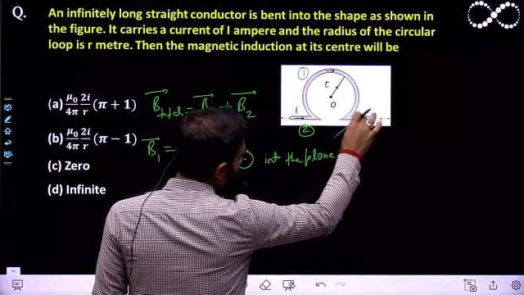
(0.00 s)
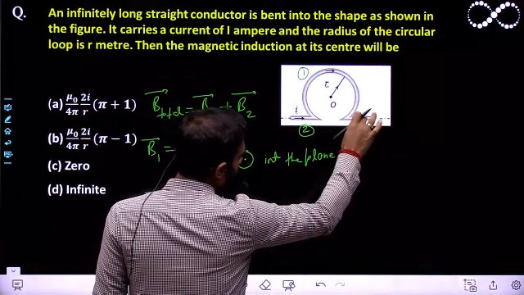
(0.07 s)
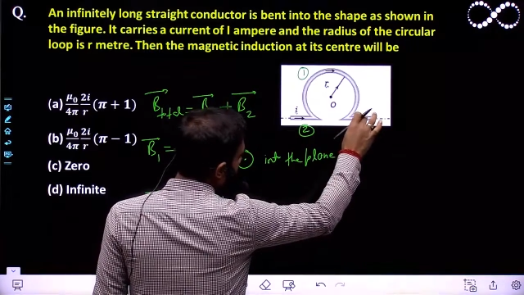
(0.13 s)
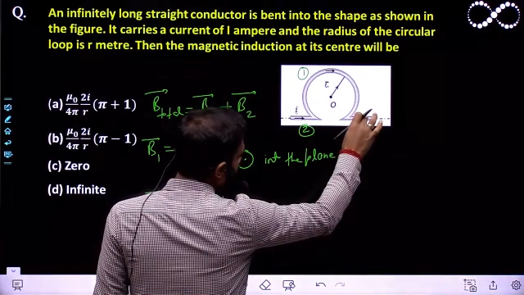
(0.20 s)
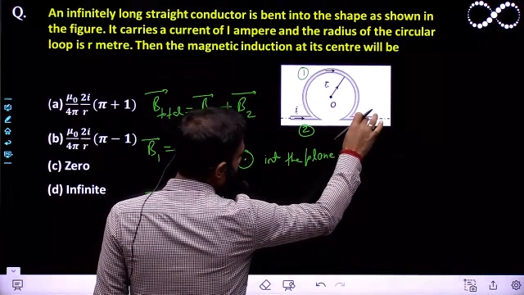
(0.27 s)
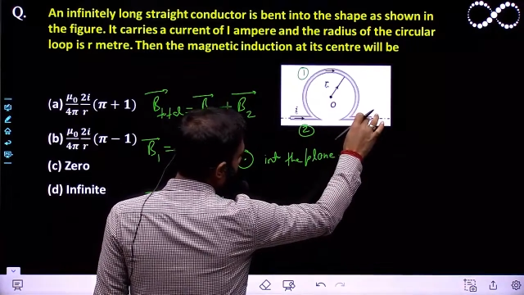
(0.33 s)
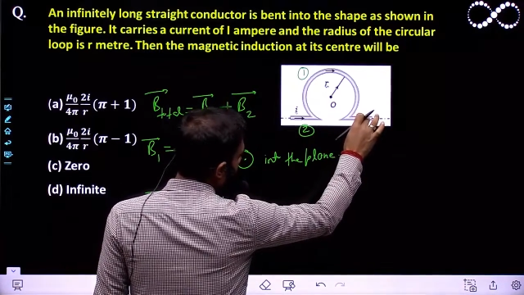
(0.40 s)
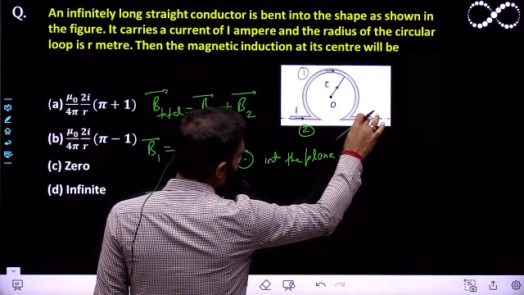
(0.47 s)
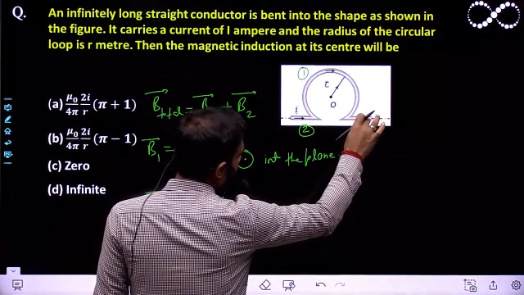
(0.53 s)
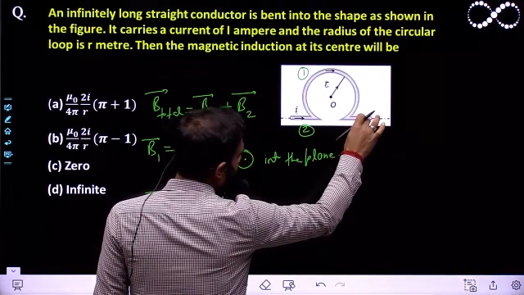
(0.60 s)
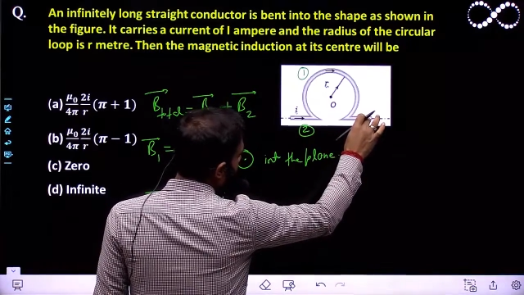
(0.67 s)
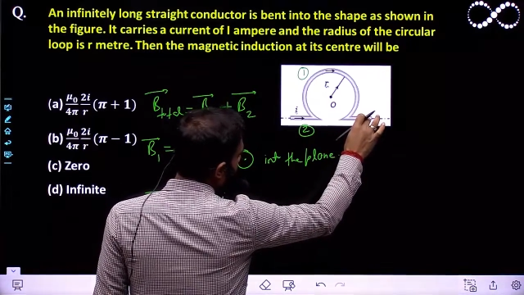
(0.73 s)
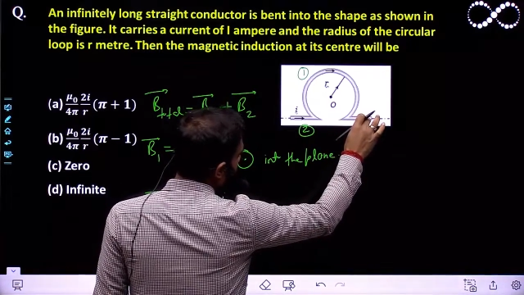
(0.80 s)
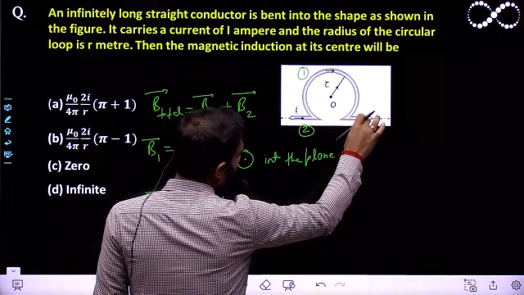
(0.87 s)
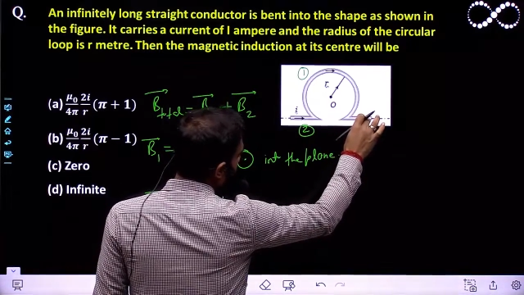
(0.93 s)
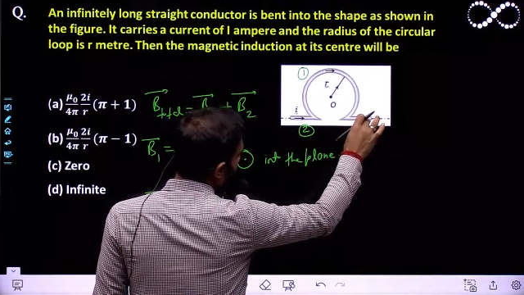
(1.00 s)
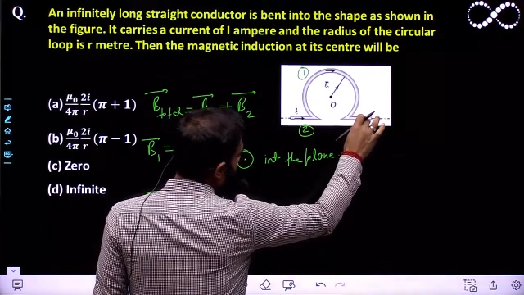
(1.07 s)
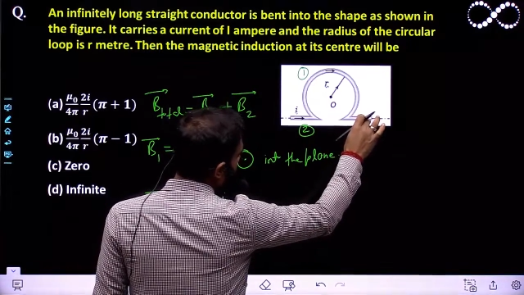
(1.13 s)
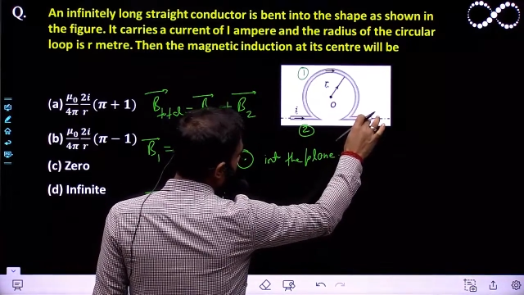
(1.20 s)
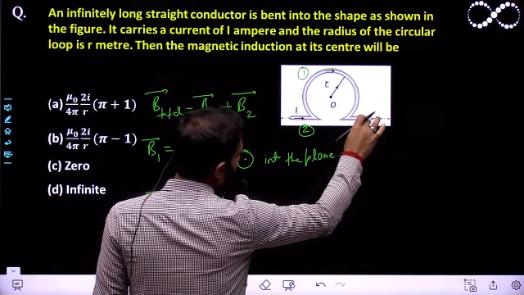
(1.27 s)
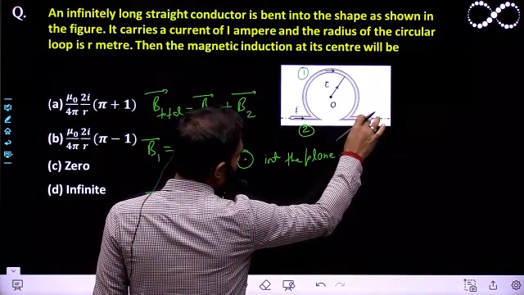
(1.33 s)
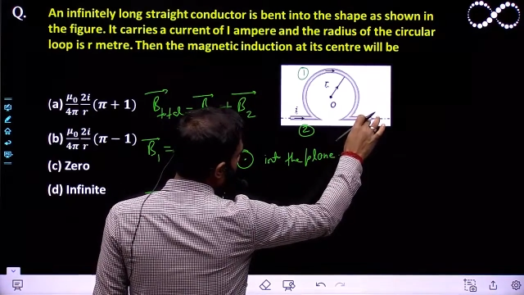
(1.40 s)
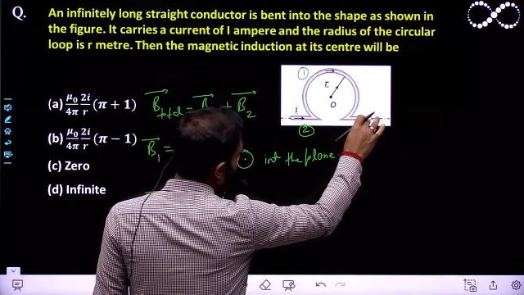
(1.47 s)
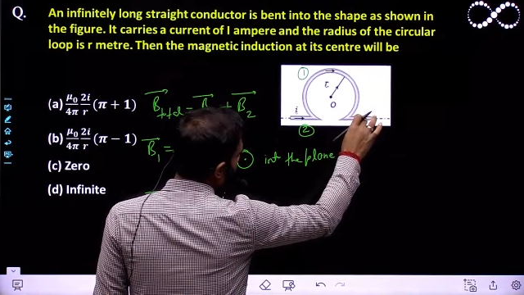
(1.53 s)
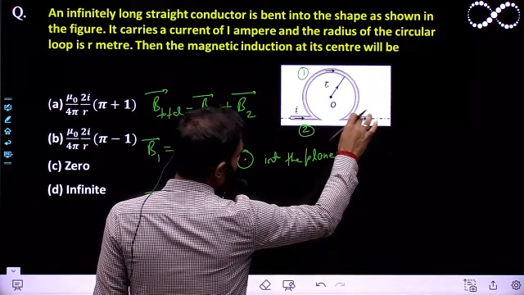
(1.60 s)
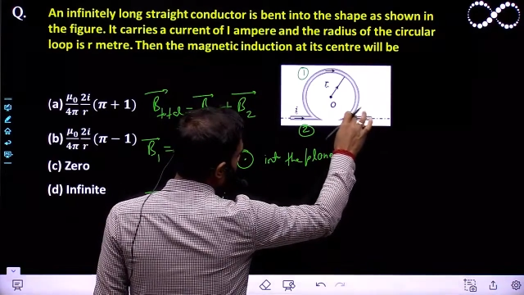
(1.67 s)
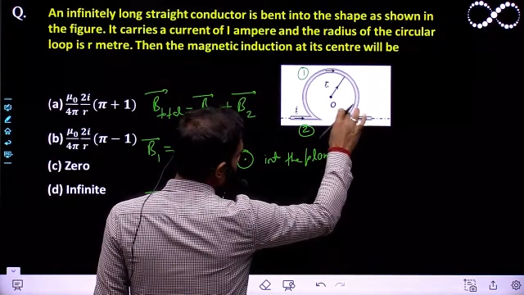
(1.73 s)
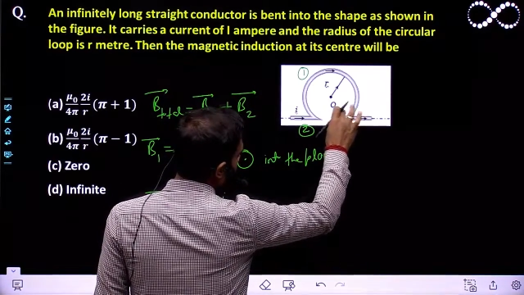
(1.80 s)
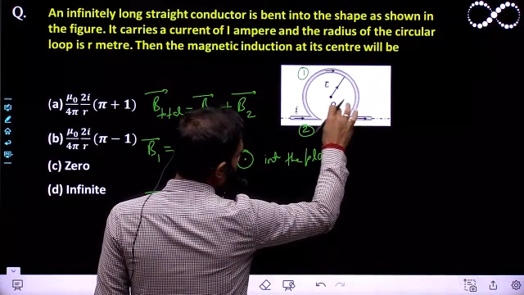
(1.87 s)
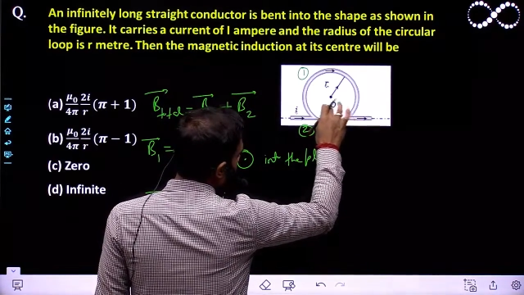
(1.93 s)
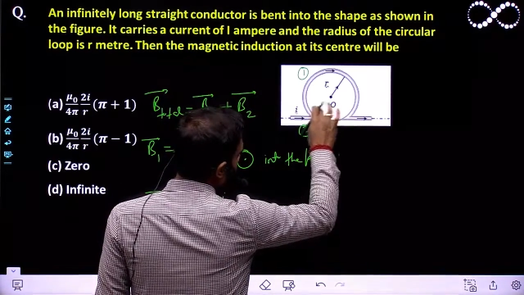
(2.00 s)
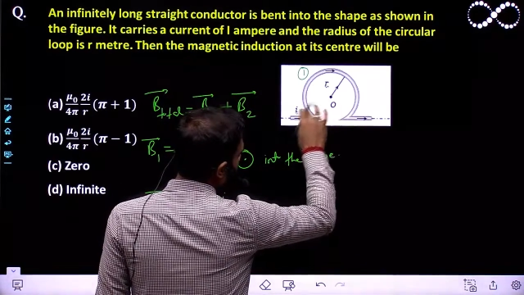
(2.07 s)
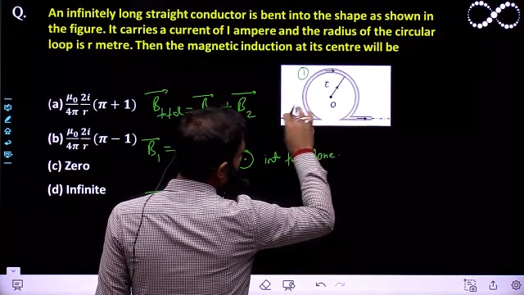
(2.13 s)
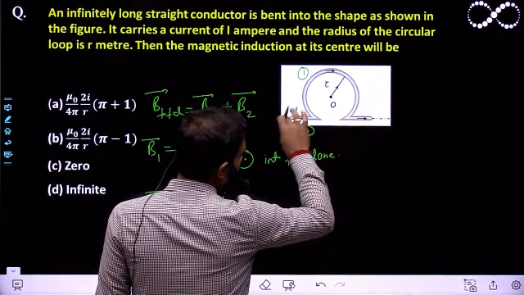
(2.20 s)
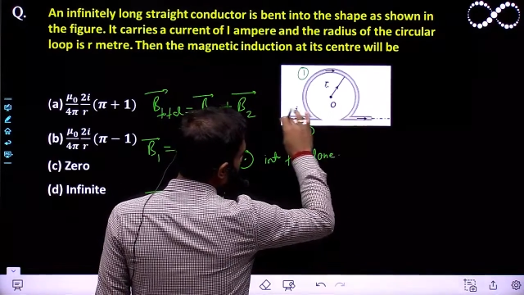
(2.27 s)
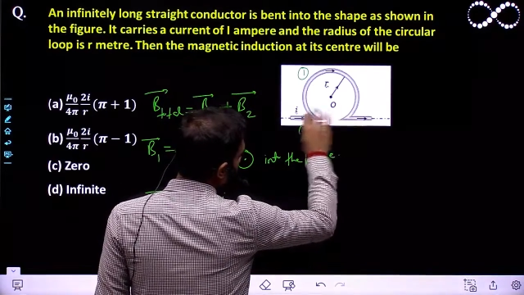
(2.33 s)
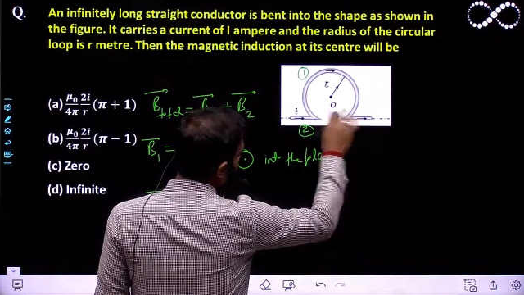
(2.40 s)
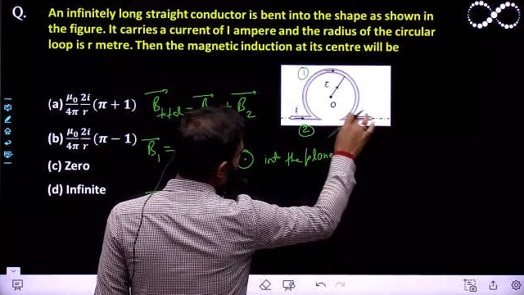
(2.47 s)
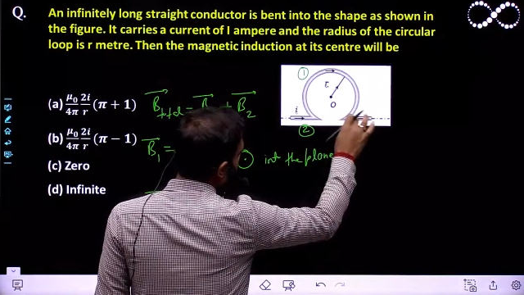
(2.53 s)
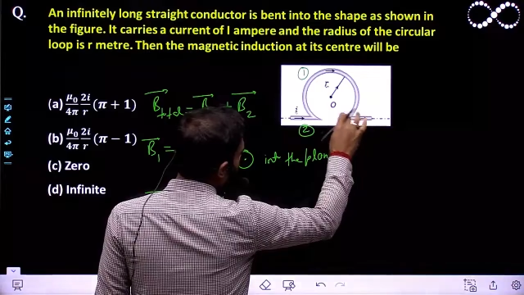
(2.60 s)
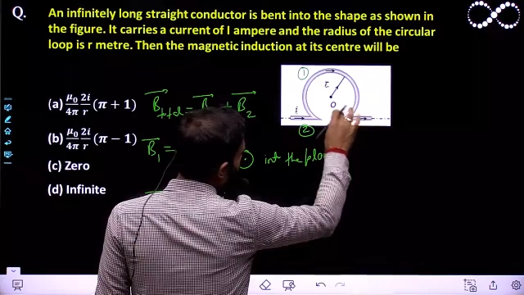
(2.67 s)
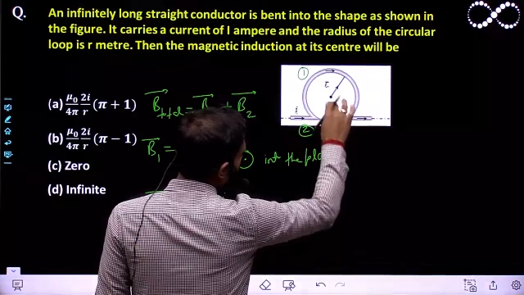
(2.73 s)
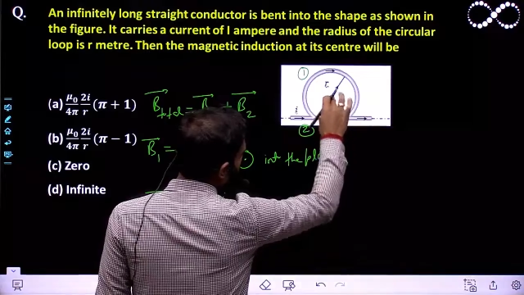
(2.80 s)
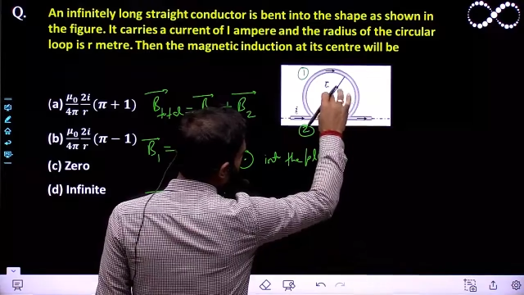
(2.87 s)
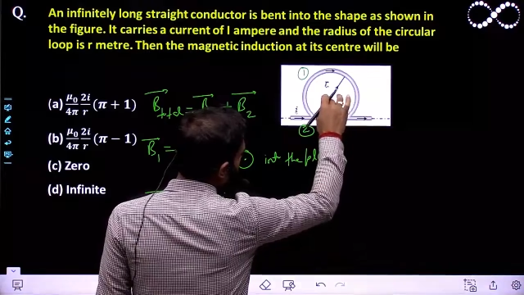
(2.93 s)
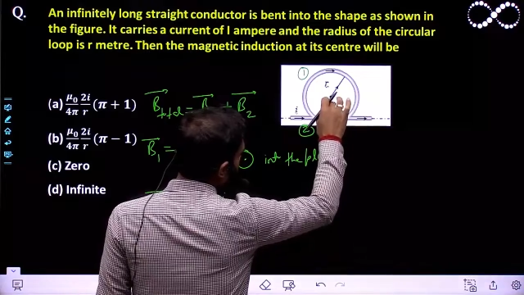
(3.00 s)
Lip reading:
Nobody's mouth can be seen.